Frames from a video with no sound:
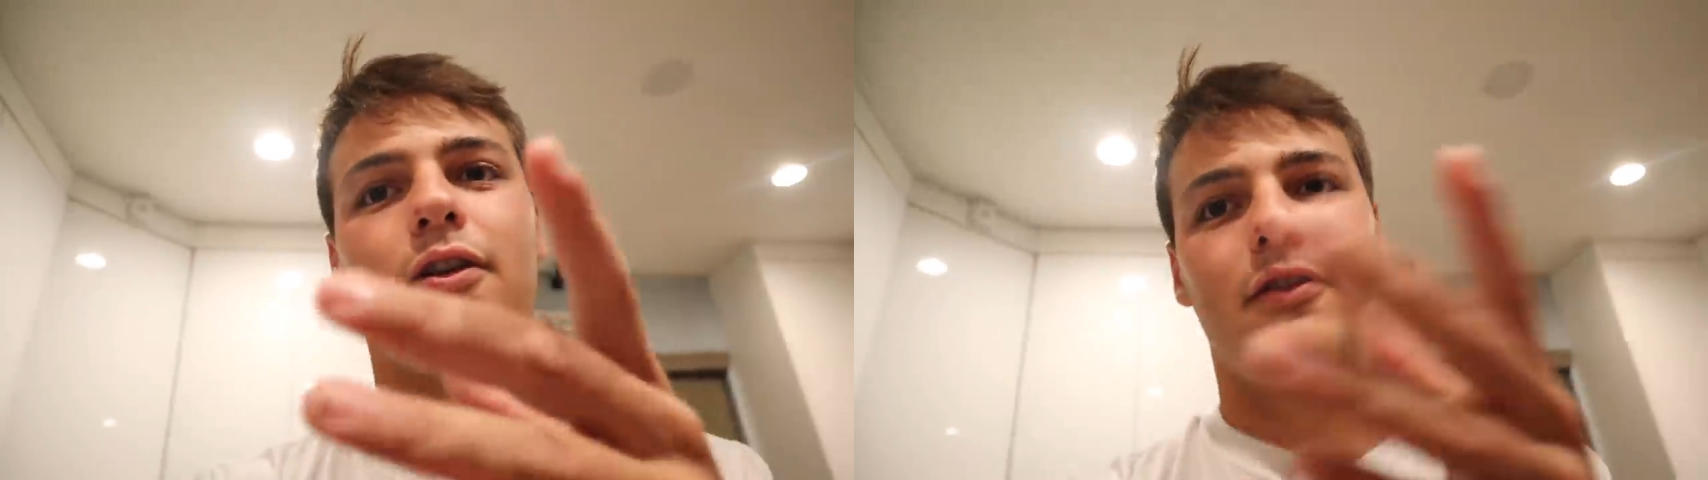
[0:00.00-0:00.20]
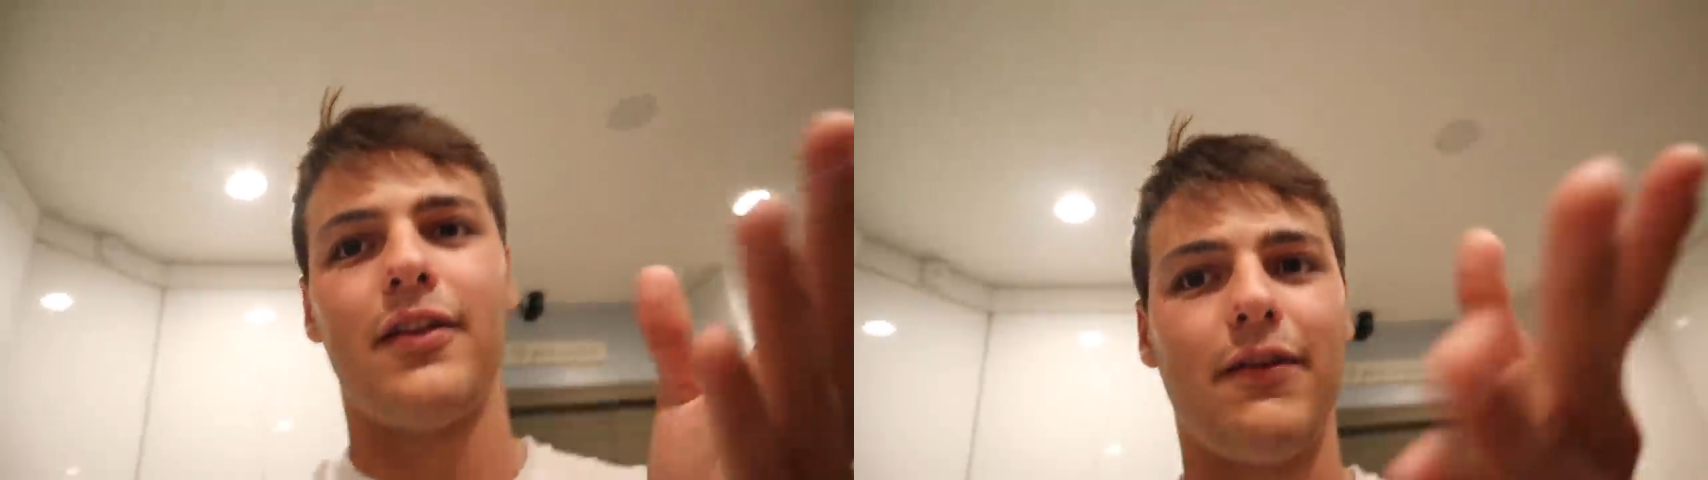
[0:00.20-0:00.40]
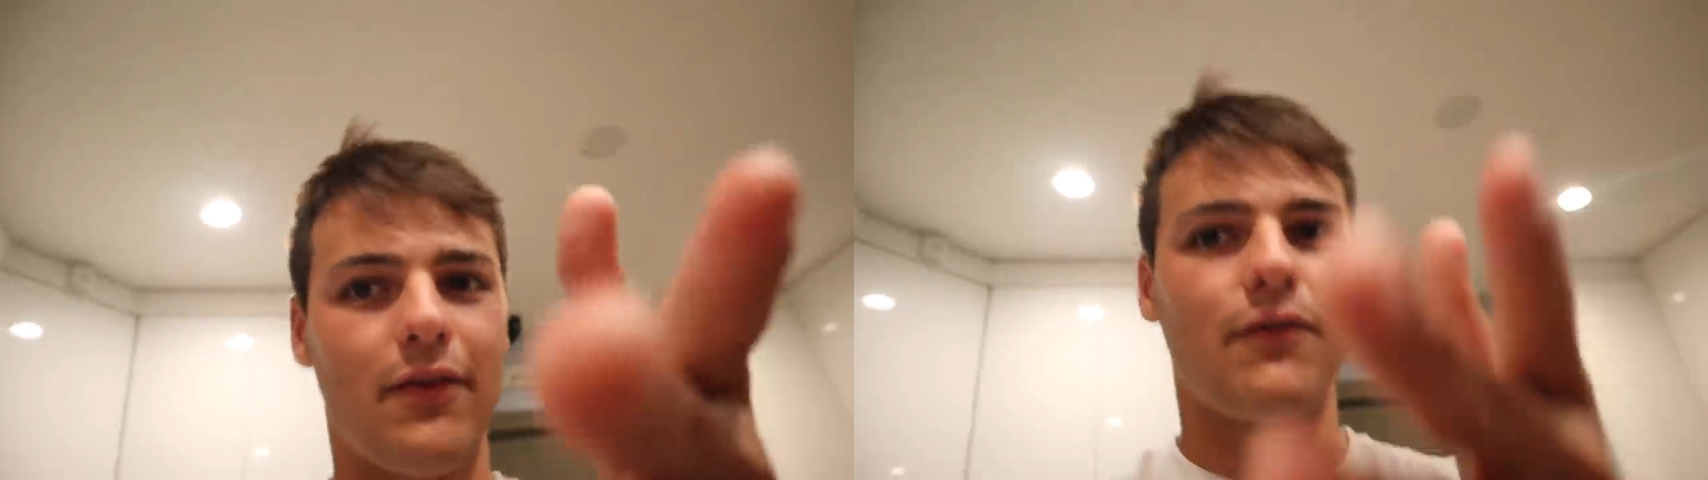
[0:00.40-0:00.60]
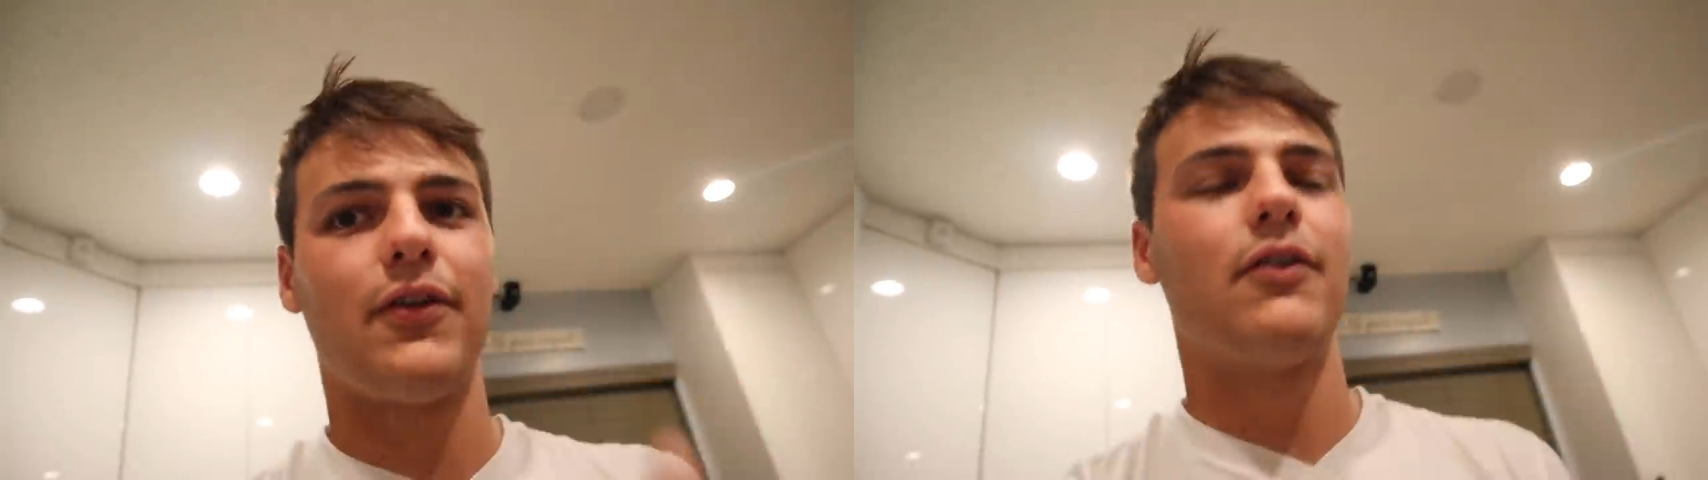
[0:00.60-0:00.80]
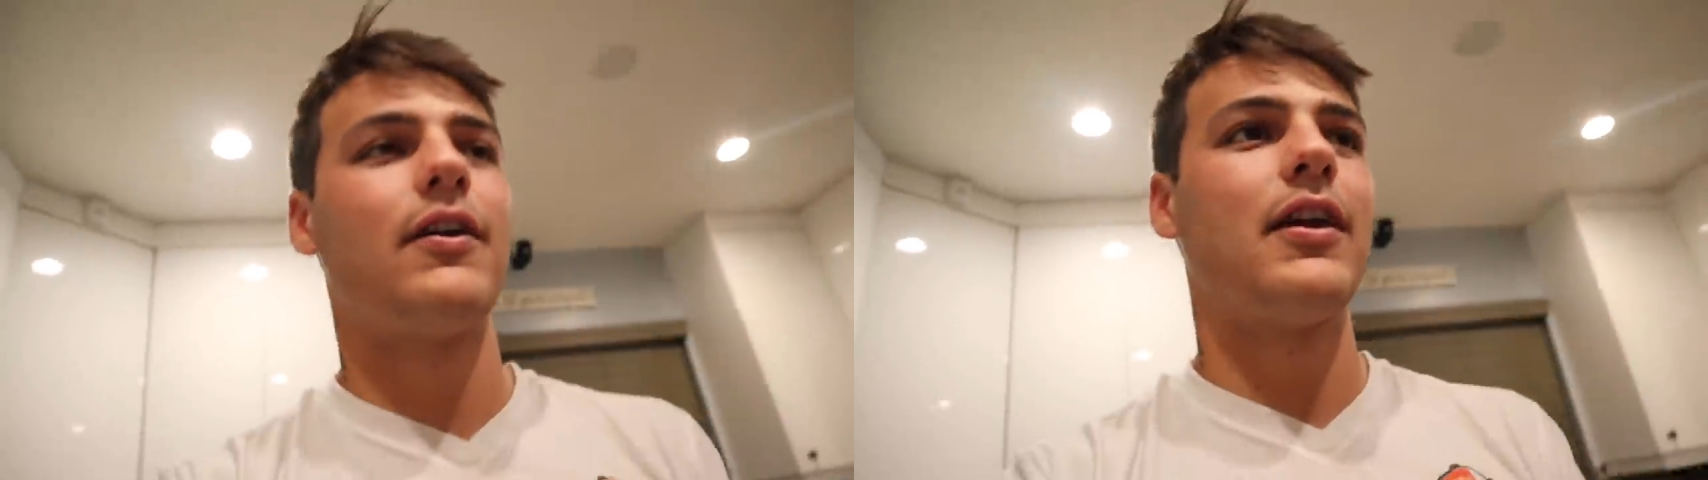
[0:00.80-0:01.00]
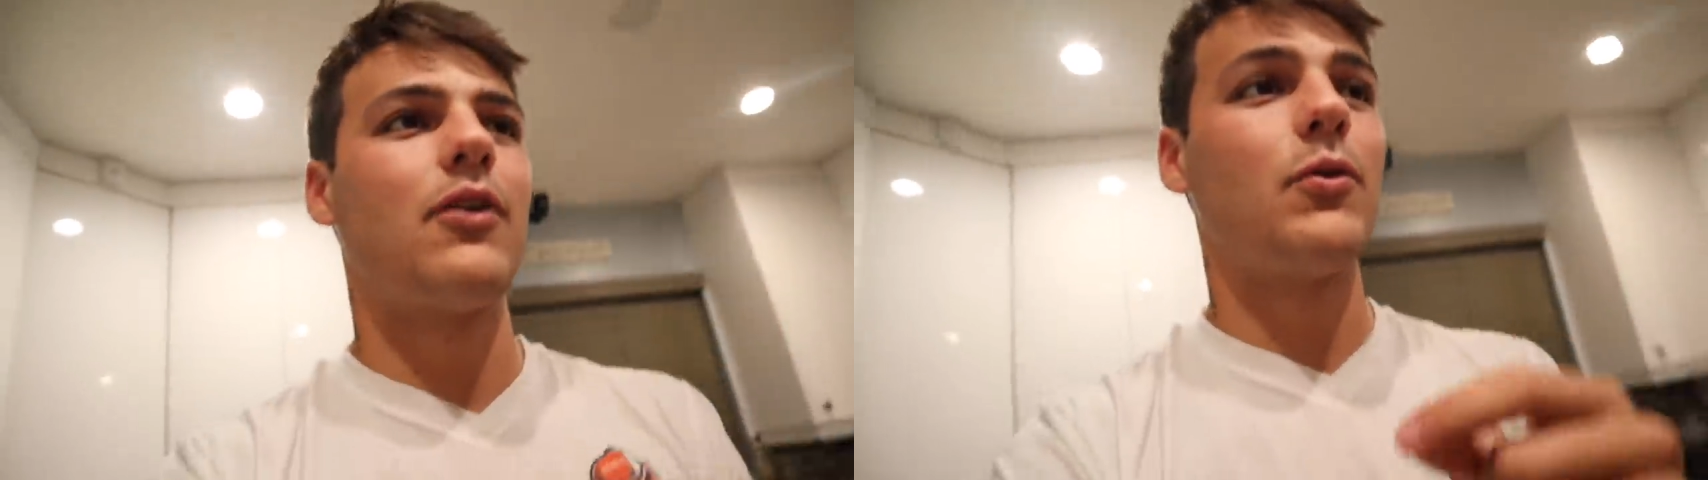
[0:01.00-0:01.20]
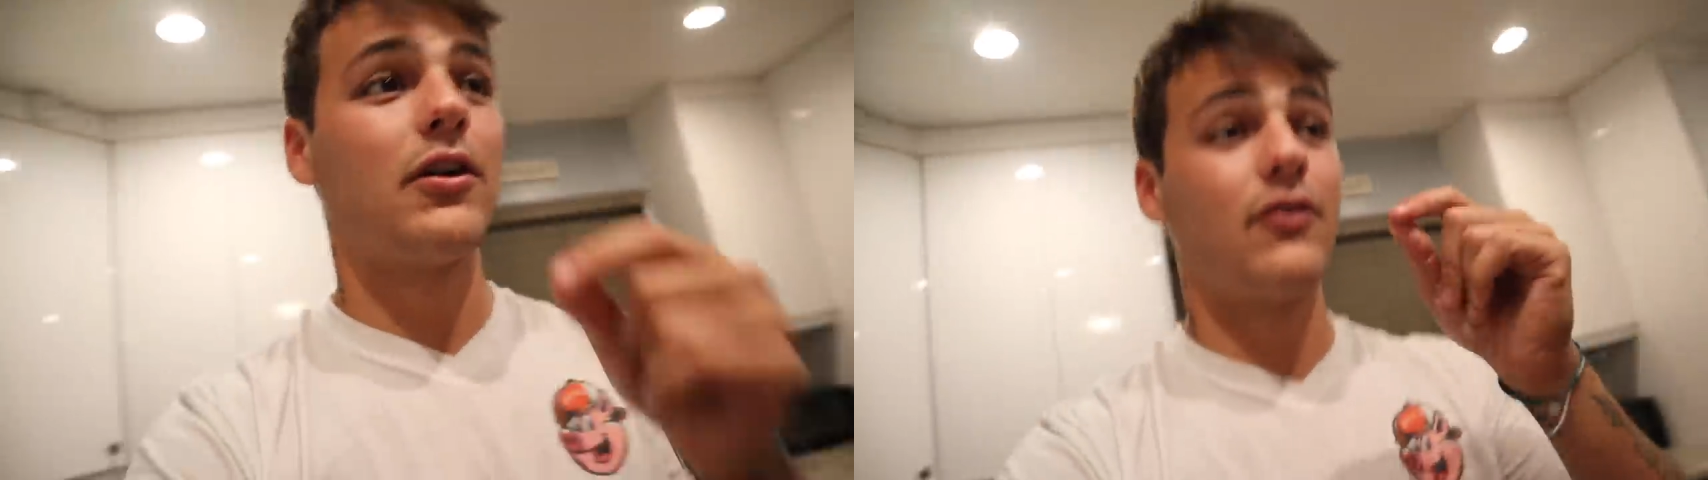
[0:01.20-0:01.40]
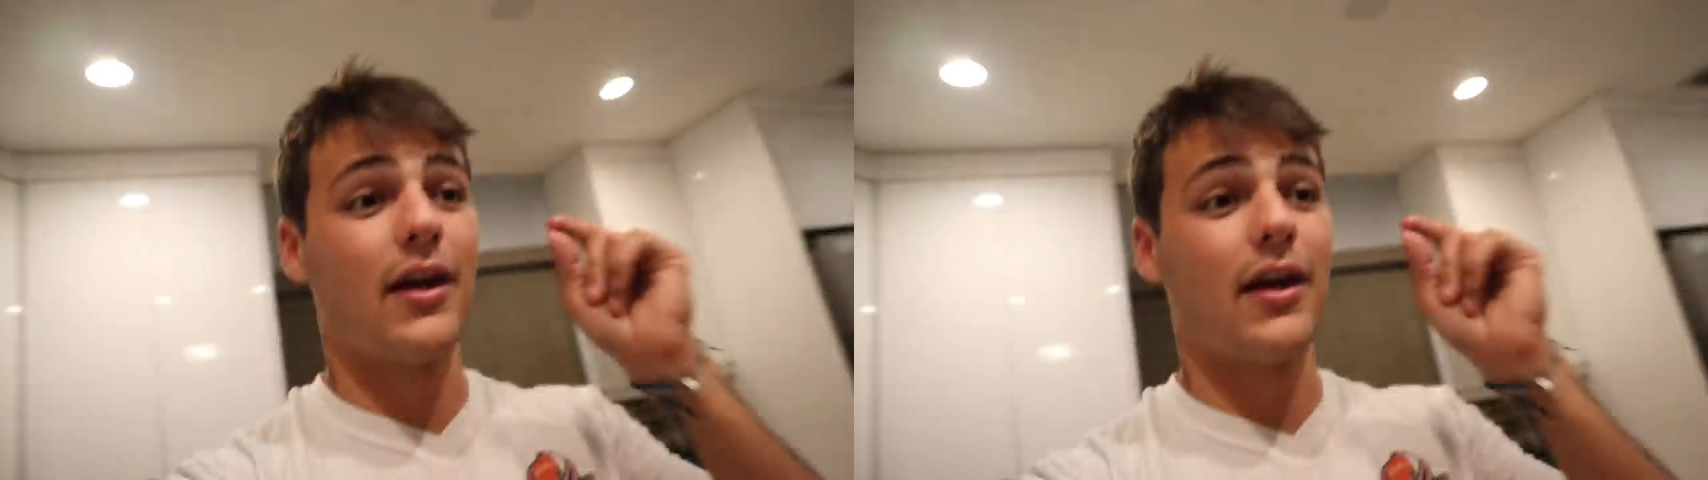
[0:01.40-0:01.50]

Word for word: have to leave this video right now to watch